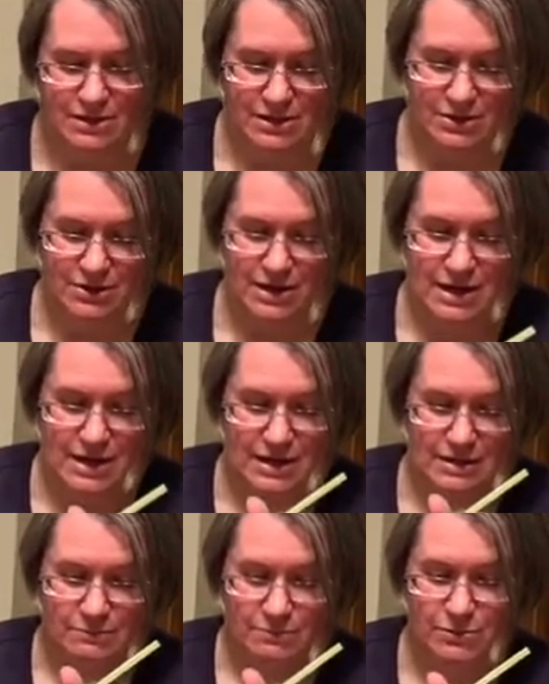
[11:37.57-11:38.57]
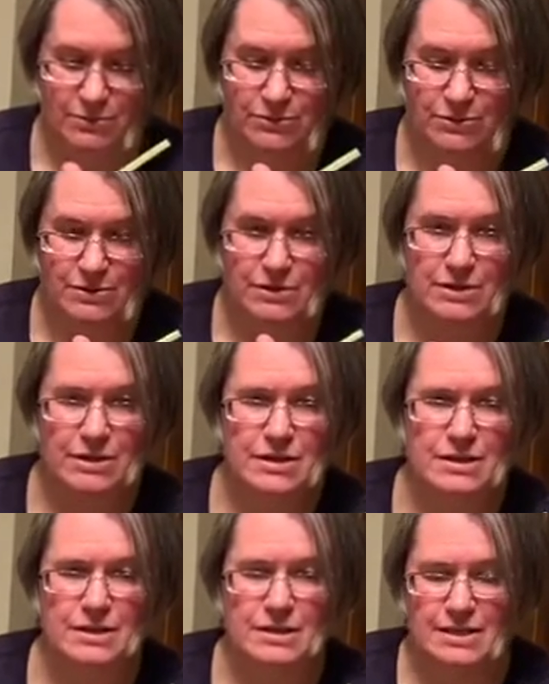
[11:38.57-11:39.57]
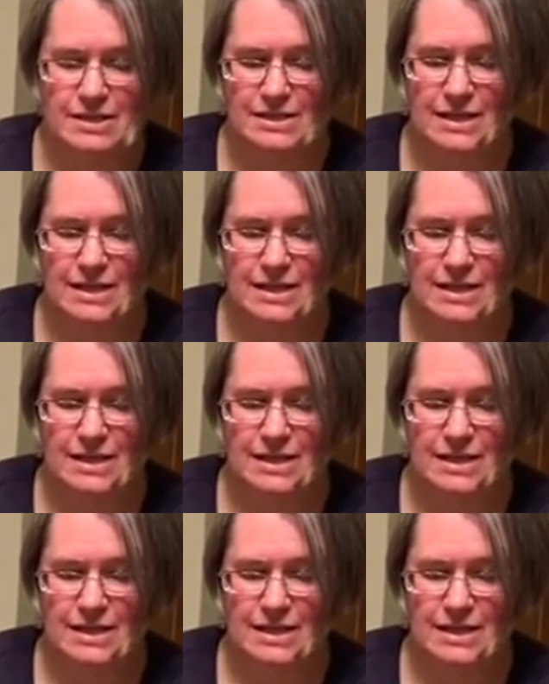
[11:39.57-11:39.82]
go ahead and pull all of these